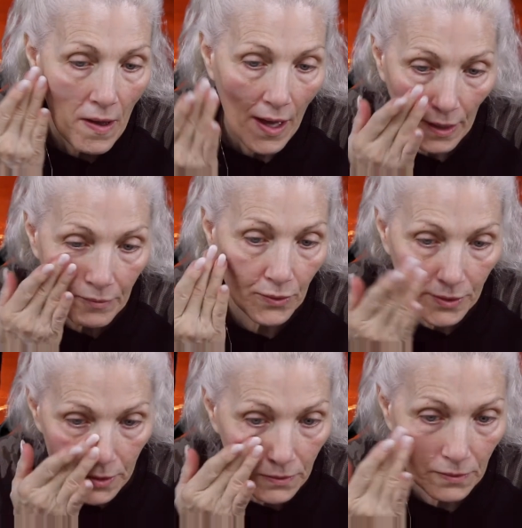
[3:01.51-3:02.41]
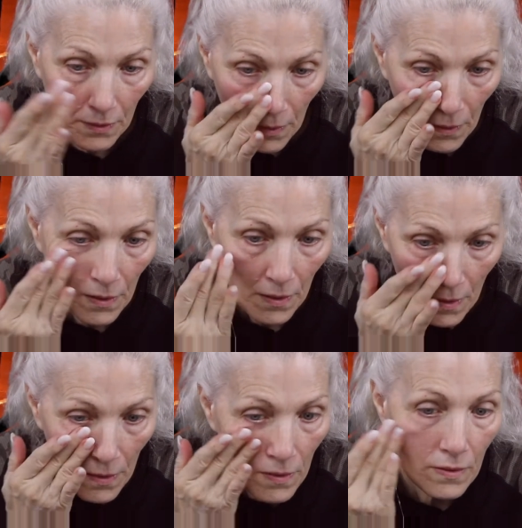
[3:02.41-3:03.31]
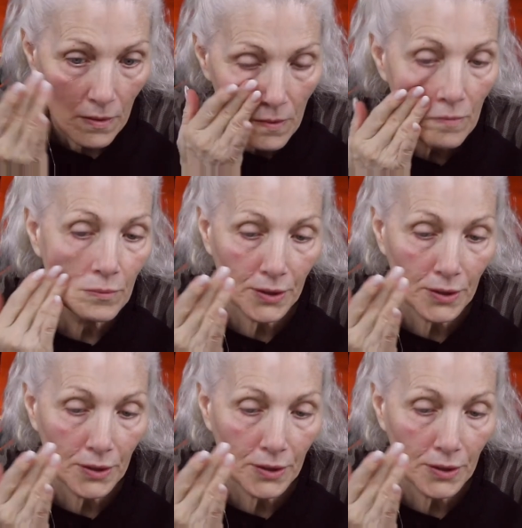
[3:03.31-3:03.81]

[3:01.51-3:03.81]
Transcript: and I'm going to put